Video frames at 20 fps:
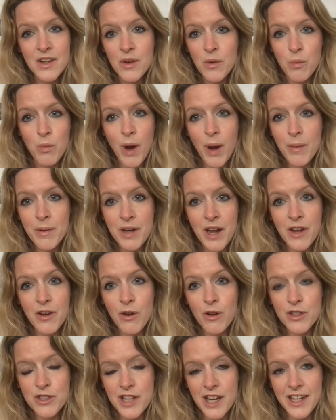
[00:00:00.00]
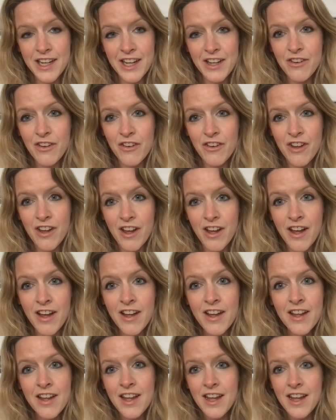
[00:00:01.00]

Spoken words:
why would I not check in on her?